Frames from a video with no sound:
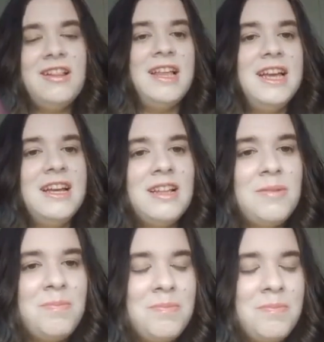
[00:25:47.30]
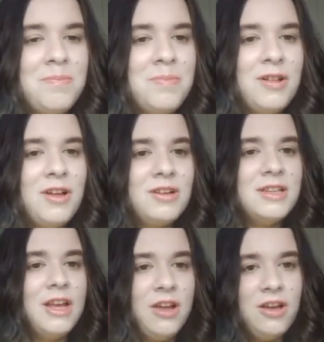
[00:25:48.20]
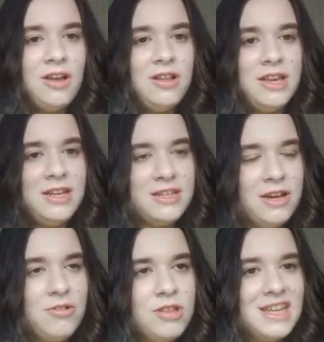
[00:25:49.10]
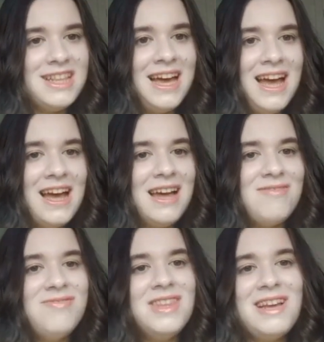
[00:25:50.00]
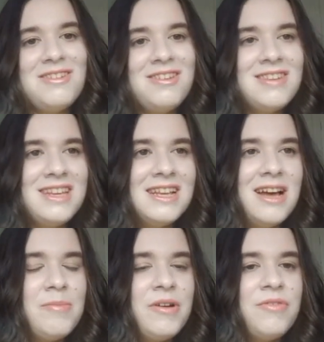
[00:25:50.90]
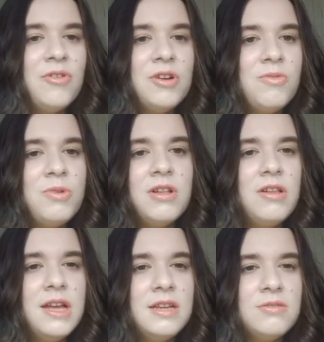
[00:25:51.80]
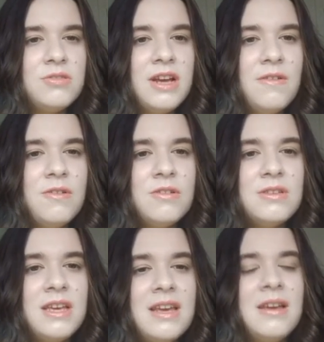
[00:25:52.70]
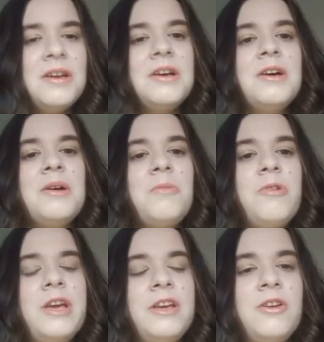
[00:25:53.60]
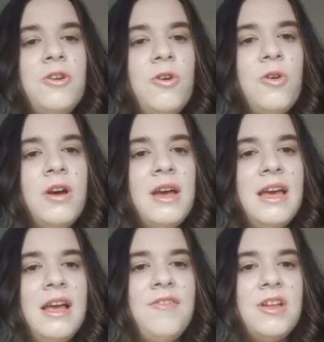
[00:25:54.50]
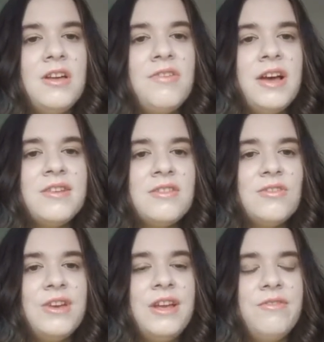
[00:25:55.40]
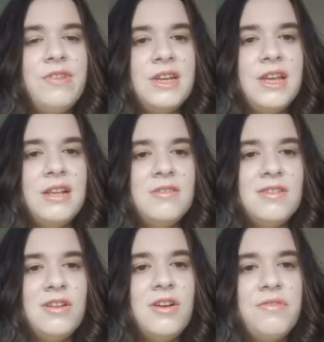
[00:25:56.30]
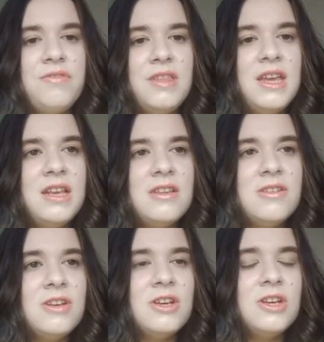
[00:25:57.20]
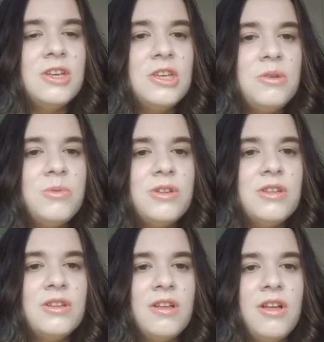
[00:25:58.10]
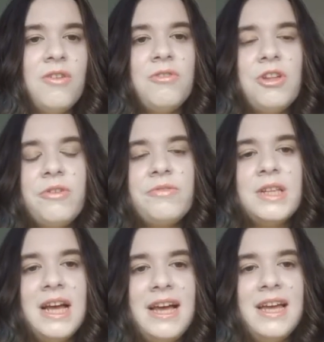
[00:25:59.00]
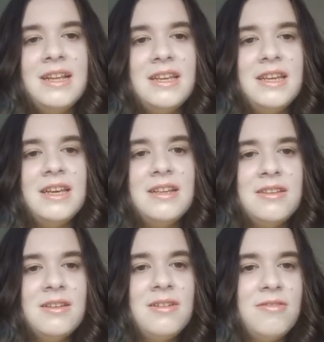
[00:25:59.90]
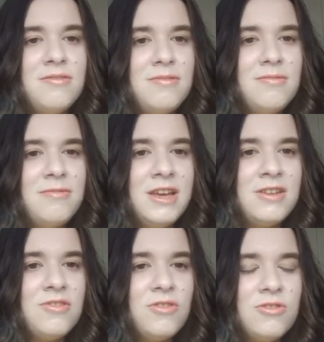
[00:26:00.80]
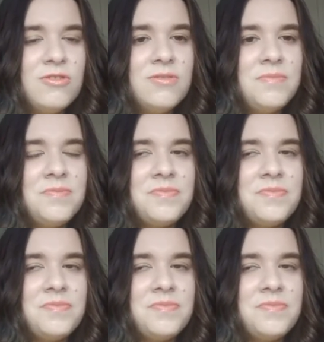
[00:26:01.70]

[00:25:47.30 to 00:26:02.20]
like the plug that like down like that. I've never seen that before in real life, so that was pretty cool. If you love history and vintage stuff, then you would have loved that Indian restaurant.